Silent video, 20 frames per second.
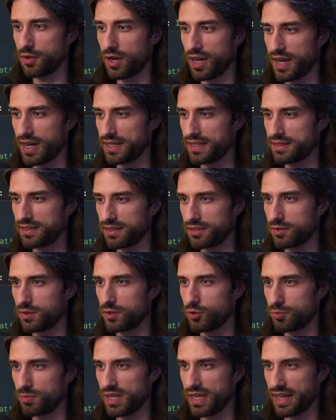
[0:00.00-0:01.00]
height is going
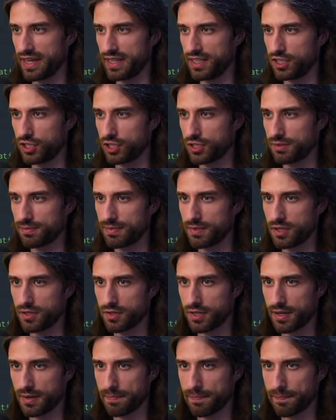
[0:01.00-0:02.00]
to be H.
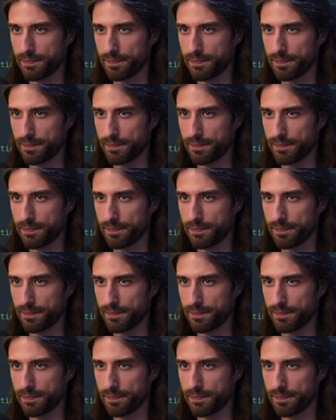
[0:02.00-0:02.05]
Okay.